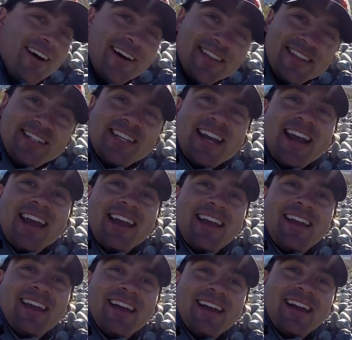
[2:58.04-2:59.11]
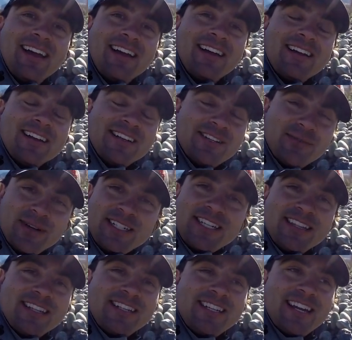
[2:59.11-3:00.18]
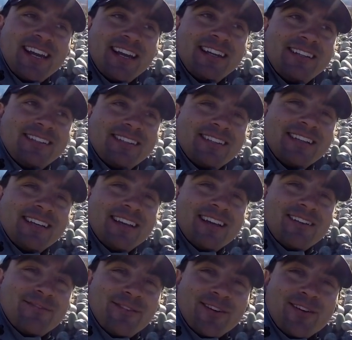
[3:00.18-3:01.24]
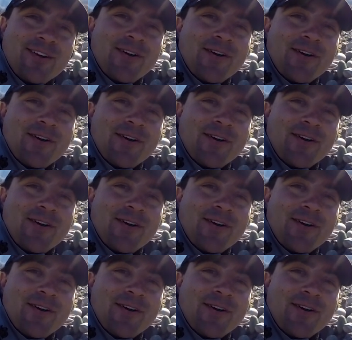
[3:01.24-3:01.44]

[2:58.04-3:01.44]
on the jig, twitching the jigs for